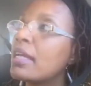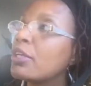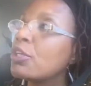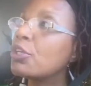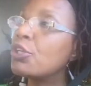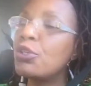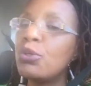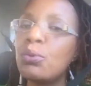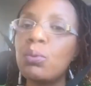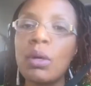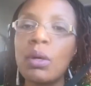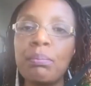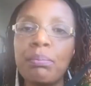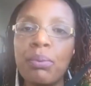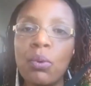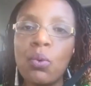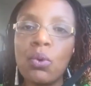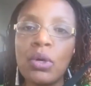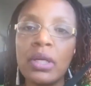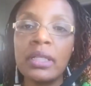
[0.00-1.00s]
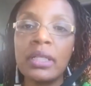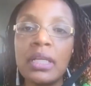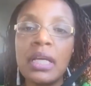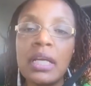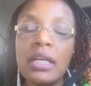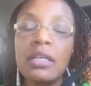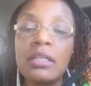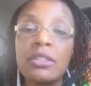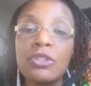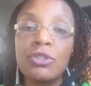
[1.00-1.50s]
You were born
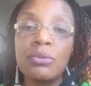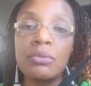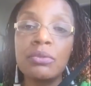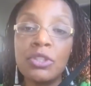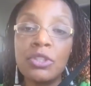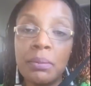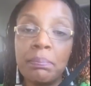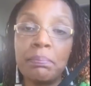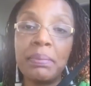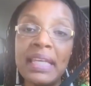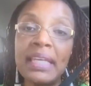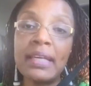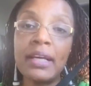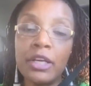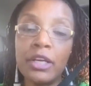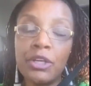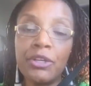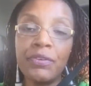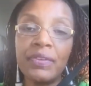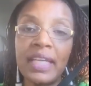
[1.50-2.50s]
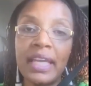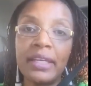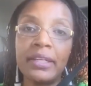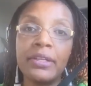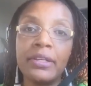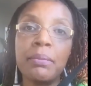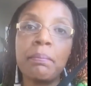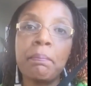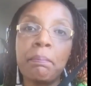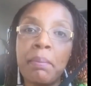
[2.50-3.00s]
to be a
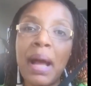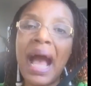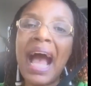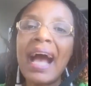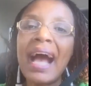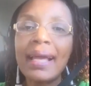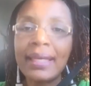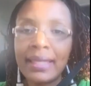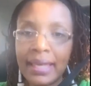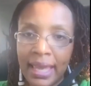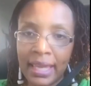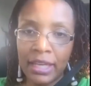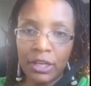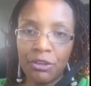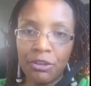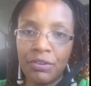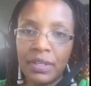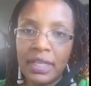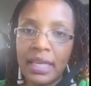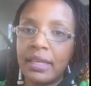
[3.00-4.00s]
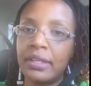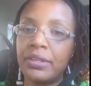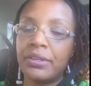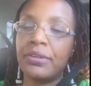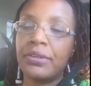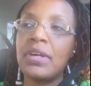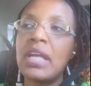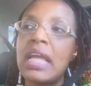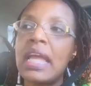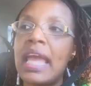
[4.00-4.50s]
creator by a
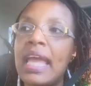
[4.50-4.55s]
creator.